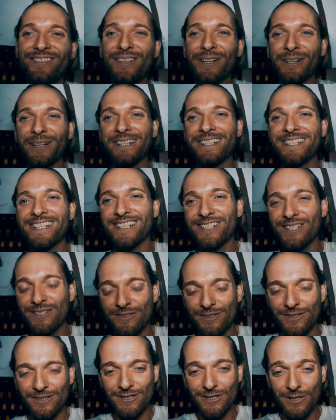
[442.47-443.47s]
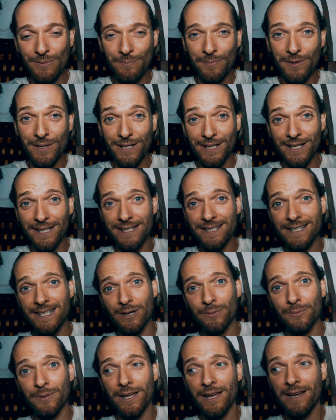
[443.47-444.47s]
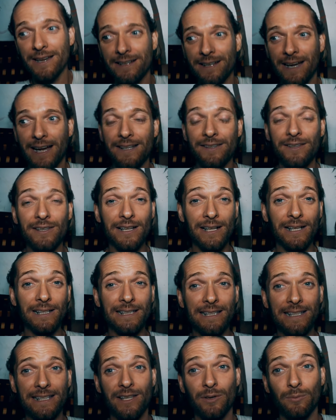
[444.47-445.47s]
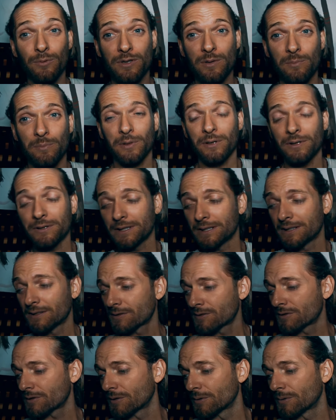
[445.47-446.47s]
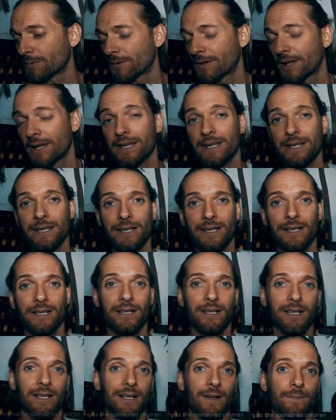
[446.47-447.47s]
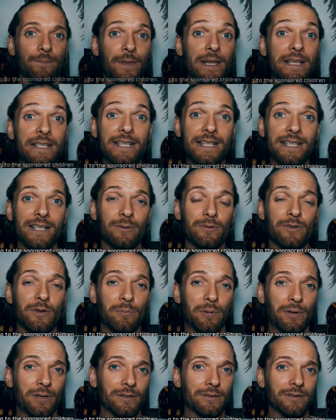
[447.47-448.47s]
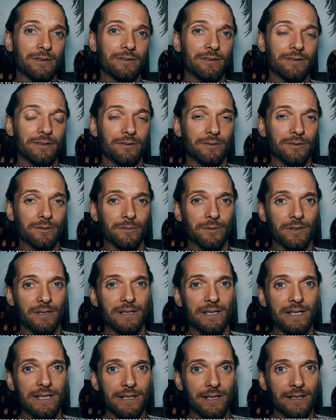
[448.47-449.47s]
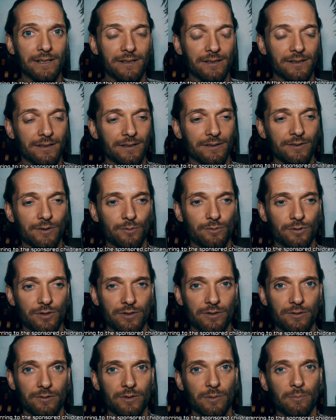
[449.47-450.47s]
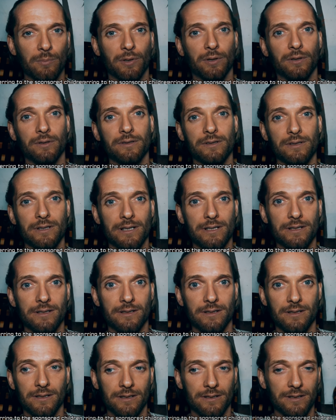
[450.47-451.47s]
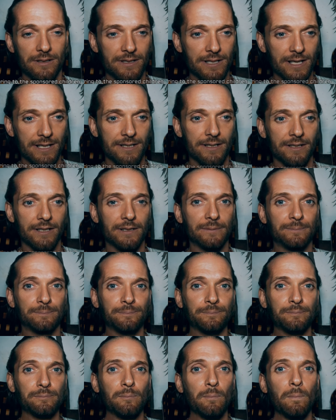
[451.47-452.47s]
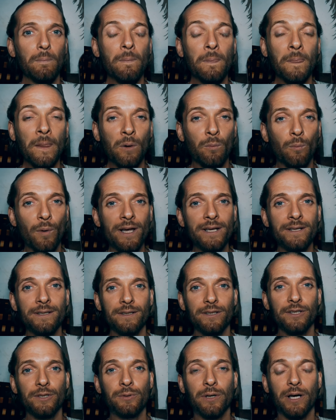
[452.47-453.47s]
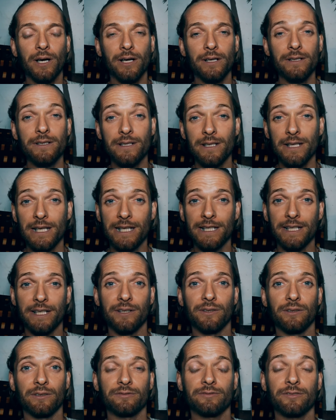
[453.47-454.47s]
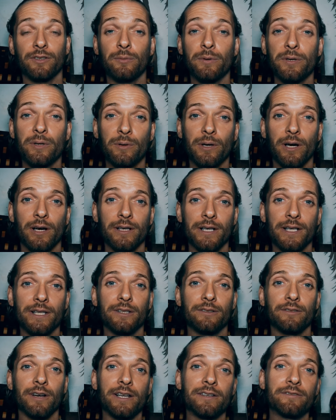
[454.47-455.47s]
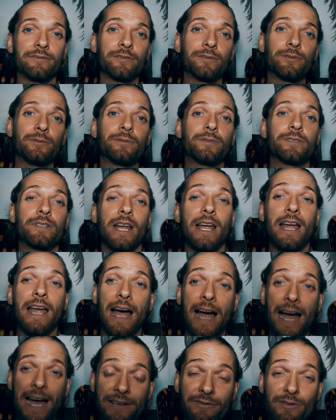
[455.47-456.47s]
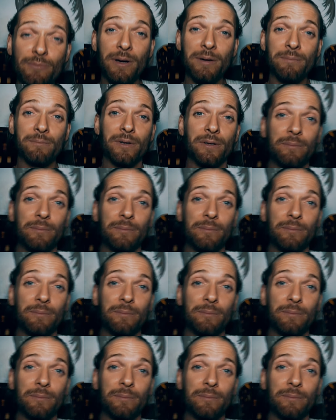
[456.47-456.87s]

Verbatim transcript: still got 600 and something kids out there and the elderly that we're supporting, so they they need our support. You know, they need it, and nutritional support is a necessity. When you can't eat enough or when you can't eat the right foods, I remember